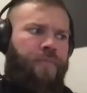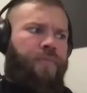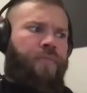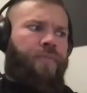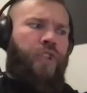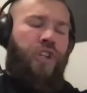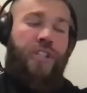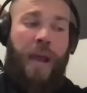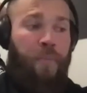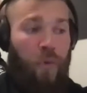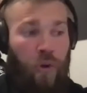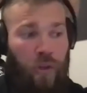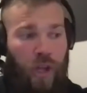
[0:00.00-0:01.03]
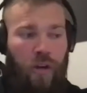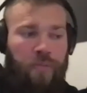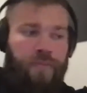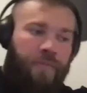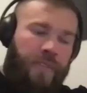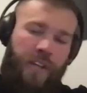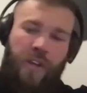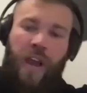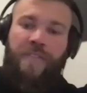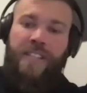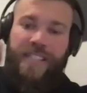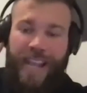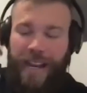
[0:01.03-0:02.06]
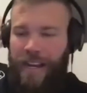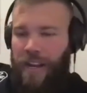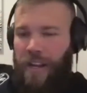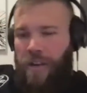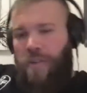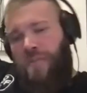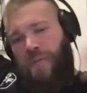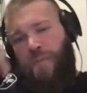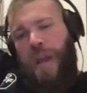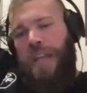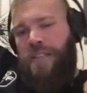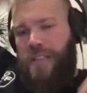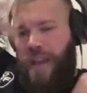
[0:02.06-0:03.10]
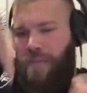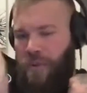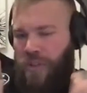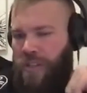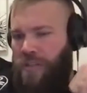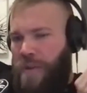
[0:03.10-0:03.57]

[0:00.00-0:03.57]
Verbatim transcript: your temporal lobe, and you have this thing in your brainstem, which is 3